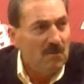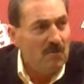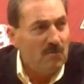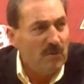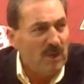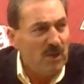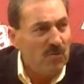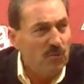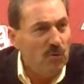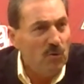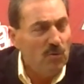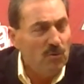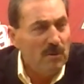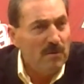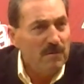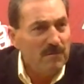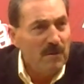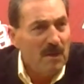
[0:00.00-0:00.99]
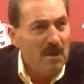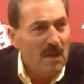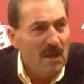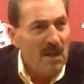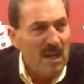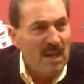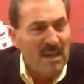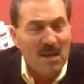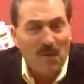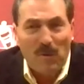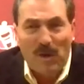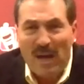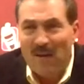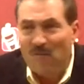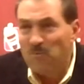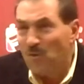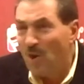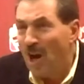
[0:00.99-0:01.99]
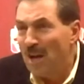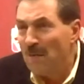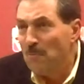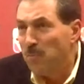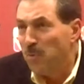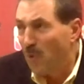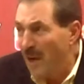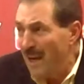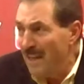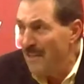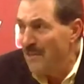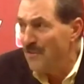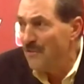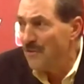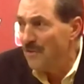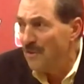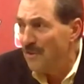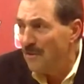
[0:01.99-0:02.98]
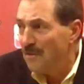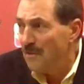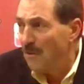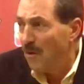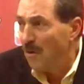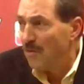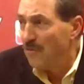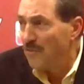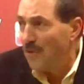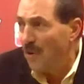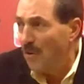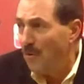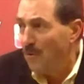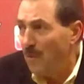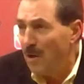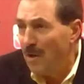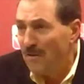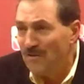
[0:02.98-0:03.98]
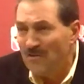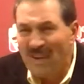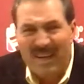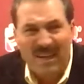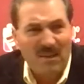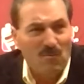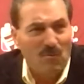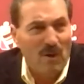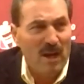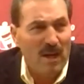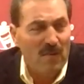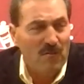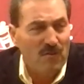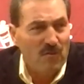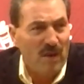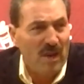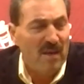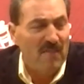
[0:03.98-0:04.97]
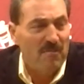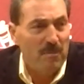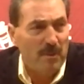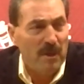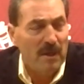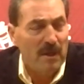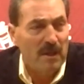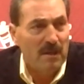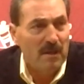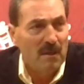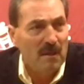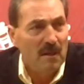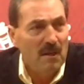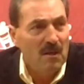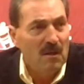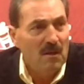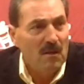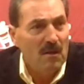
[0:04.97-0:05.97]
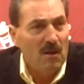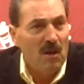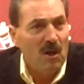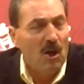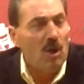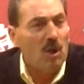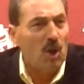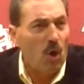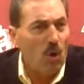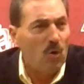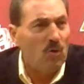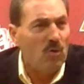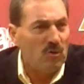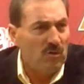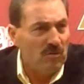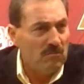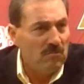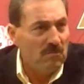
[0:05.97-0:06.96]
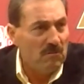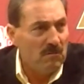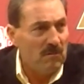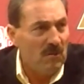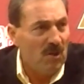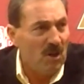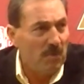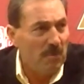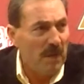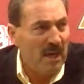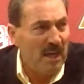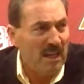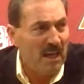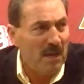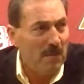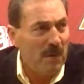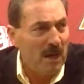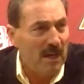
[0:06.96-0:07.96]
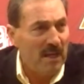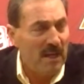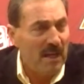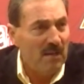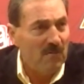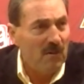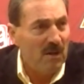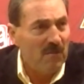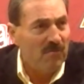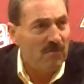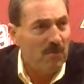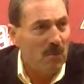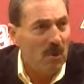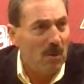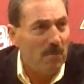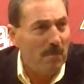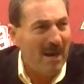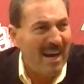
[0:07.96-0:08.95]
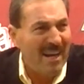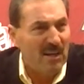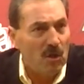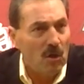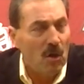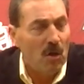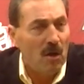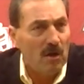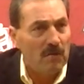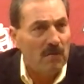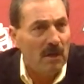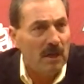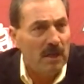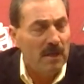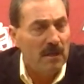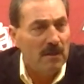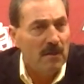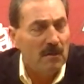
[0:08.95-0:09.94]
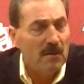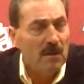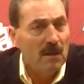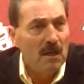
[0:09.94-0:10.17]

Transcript: recruit. And then we have Ron Brace, also a 2nd-round draft pick, a local young man, I might add, right from our backyard right here.